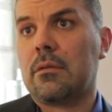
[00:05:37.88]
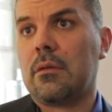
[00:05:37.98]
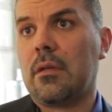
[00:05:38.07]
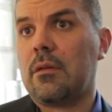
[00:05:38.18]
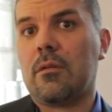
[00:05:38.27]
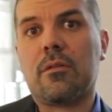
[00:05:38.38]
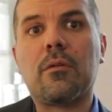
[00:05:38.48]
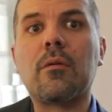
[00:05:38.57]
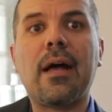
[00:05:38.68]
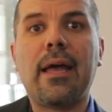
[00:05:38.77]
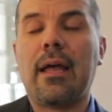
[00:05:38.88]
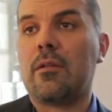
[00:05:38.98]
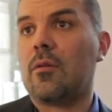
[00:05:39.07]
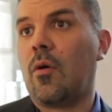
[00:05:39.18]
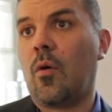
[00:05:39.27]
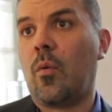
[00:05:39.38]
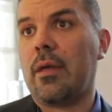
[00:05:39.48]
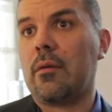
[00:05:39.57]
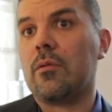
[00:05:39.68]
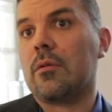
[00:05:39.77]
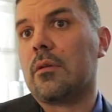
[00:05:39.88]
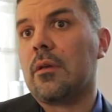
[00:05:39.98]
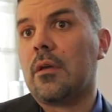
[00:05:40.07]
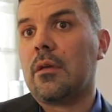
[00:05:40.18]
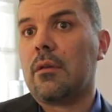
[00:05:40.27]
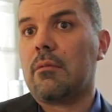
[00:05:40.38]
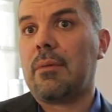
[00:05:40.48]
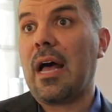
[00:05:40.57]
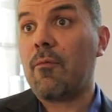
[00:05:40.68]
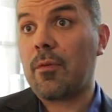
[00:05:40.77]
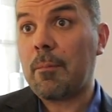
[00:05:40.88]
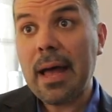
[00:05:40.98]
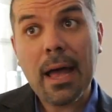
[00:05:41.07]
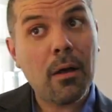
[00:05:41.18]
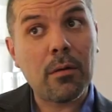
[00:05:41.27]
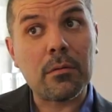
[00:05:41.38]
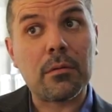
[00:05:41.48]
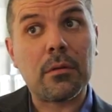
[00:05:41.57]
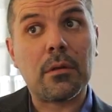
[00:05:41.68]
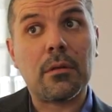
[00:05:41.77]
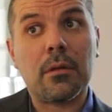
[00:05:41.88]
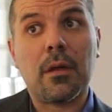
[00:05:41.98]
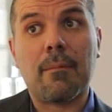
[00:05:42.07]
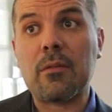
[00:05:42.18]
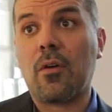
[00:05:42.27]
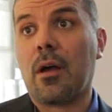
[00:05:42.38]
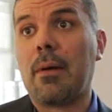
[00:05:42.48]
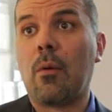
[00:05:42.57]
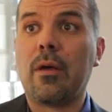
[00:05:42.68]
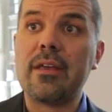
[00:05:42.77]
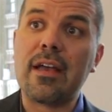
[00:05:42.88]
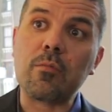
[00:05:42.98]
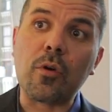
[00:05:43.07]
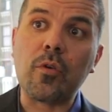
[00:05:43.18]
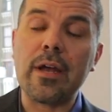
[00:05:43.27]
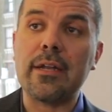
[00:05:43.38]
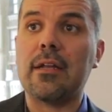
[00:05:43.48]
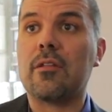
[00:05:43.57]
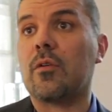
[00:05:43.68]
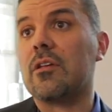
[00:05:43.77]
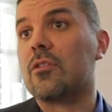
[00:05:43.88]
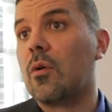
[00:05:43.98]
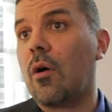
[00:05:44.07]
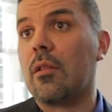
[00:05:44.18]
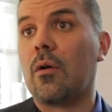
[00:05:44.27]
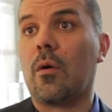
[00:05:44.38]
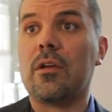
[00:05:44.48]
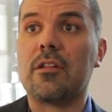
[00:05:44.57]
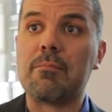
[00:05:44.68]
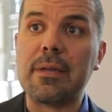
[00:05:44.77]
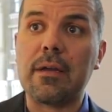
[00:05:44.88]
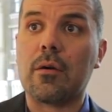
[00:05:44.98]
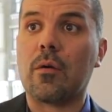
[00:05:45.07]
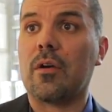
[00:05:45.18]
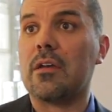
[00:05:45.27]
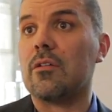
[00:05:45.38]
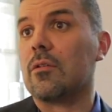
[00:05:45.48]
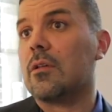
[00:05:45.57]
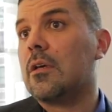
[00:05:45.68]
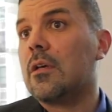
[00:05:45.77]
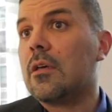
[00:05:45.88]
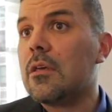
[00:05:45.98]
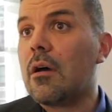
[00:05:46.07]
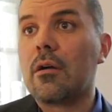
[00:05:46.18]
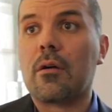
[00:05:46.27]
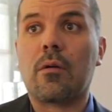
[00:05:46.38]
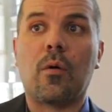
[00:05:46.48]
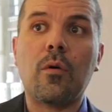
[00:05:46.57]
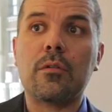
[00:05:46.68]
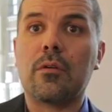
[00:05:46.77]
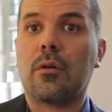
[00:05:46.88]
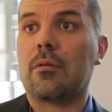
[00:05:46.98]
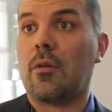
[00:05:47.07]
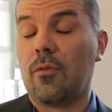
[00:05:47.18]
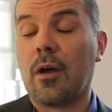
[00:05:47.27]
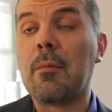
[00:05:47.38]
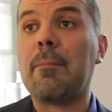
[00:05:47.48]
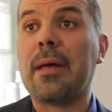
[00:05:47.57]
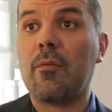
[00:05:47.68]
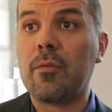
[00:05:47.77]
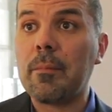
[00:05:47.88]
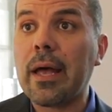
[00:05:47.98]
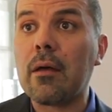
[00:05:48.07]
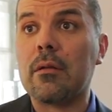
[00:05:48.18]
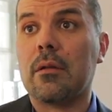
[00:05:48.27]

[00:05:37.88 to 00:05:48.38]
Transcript: And there's no guy out in the hallway who could, pound for pound, I'm not talking about, well, he has more credits, or he's taller, or he's bigger, or he's younger or older. No, I'm talking about pound for pound.